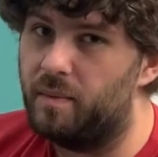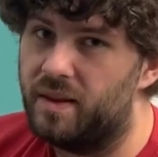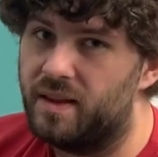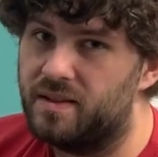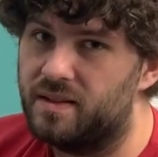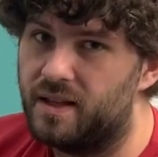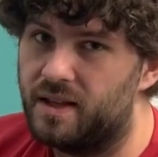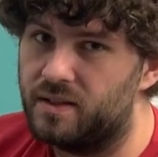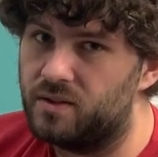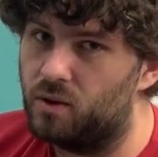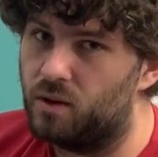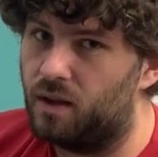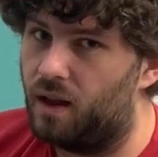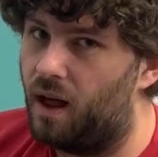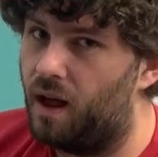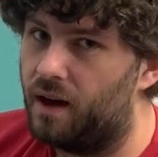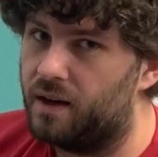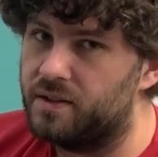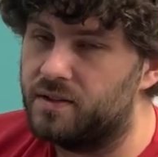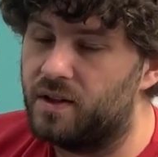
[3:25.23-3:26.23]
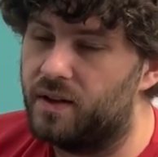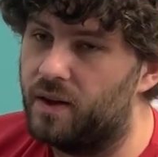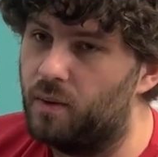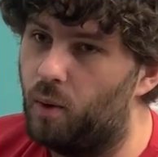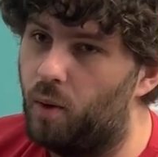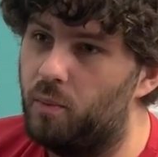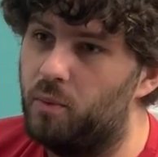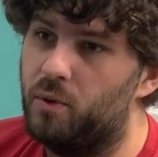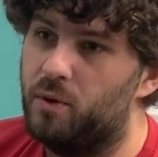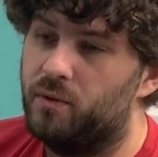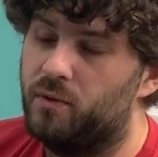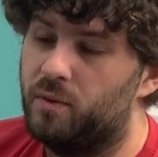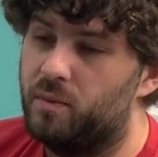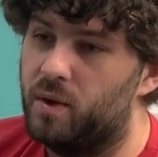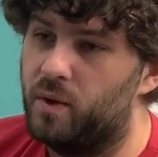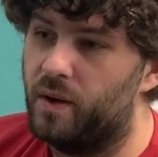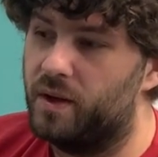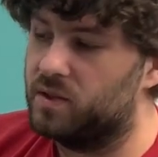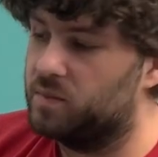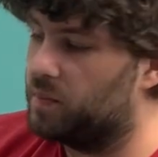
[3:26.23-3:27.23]
of these things are locked, so they won't boot from
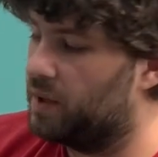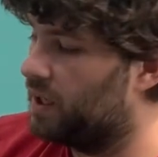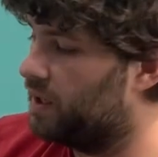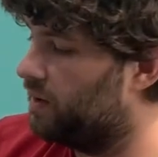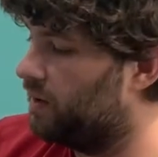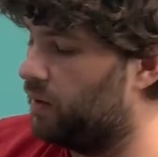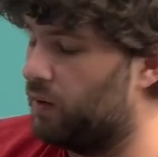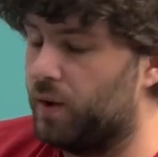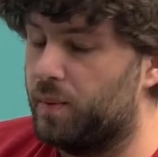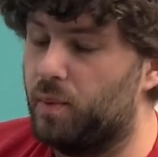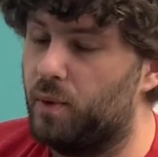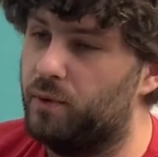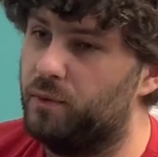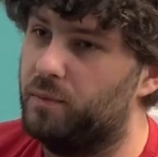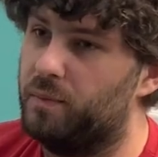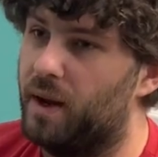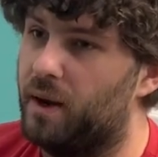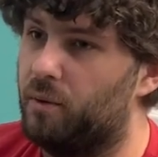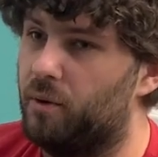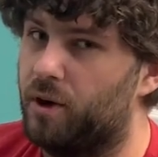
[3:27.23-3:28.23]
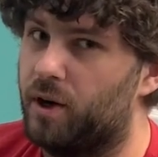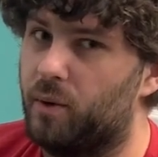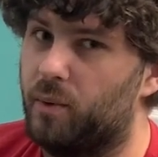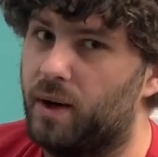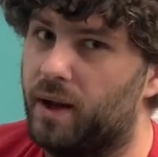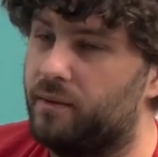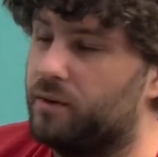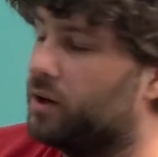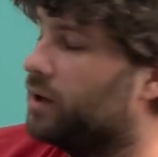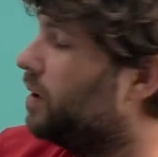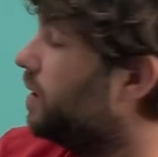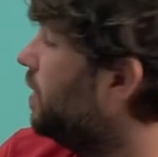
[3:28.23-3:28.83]
USB. They'll only boot from network or whatever.